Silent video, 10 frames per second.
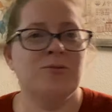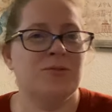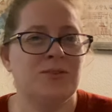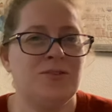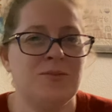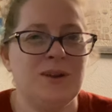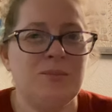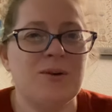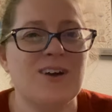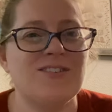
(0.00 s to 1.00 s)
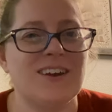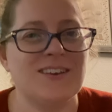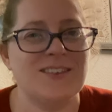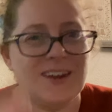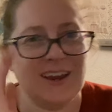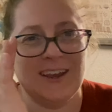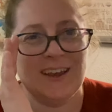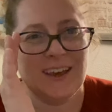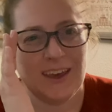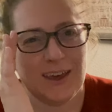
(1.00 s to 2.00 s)
with too many projects, and I
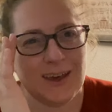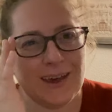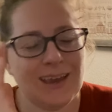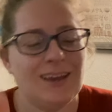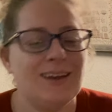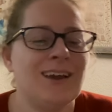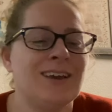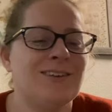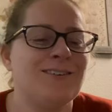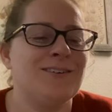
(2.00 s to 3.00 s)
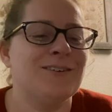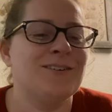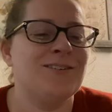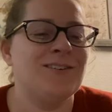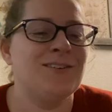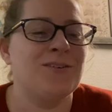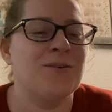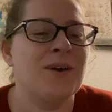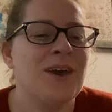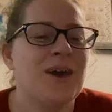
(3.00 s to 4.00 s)
didn't continue.
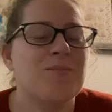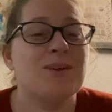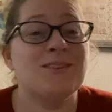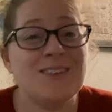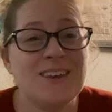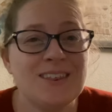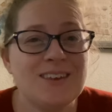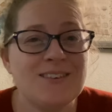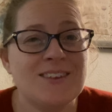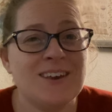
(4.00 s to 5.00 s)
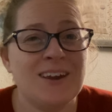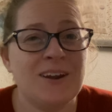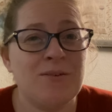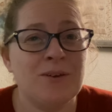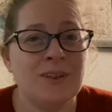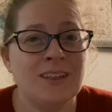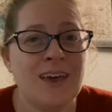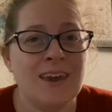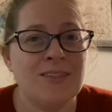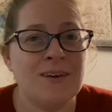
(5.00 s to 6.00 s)
But seeing these again, I really
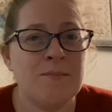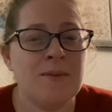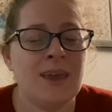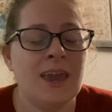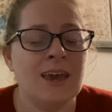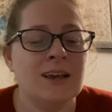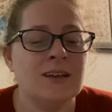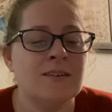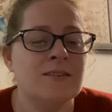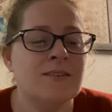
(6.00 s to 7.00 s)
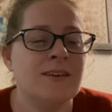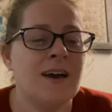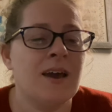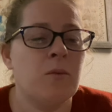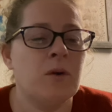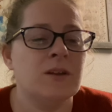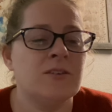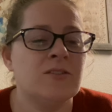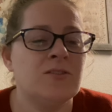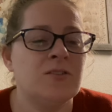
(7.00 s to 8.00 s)
like them, and I
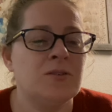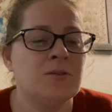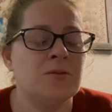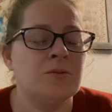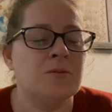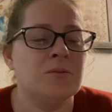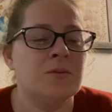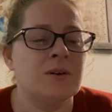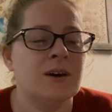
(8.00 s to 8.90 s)
want to